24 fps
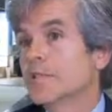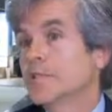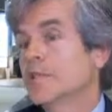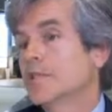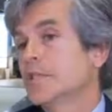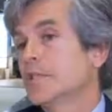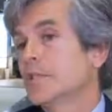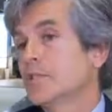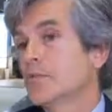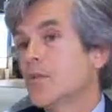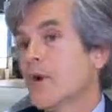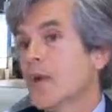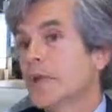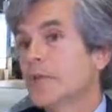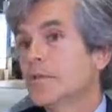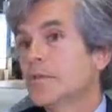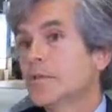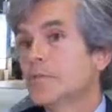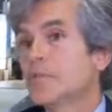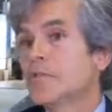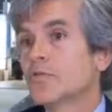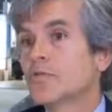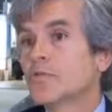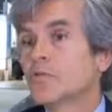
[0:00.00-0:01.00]
this is quite
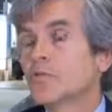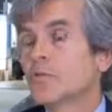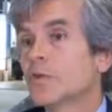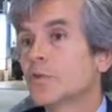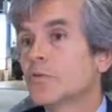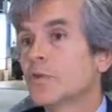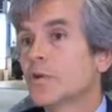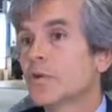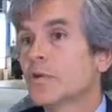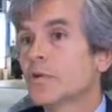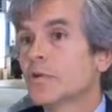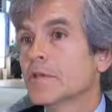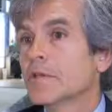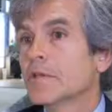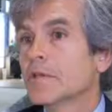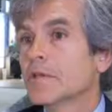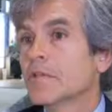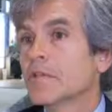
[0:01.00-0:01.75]
useful in order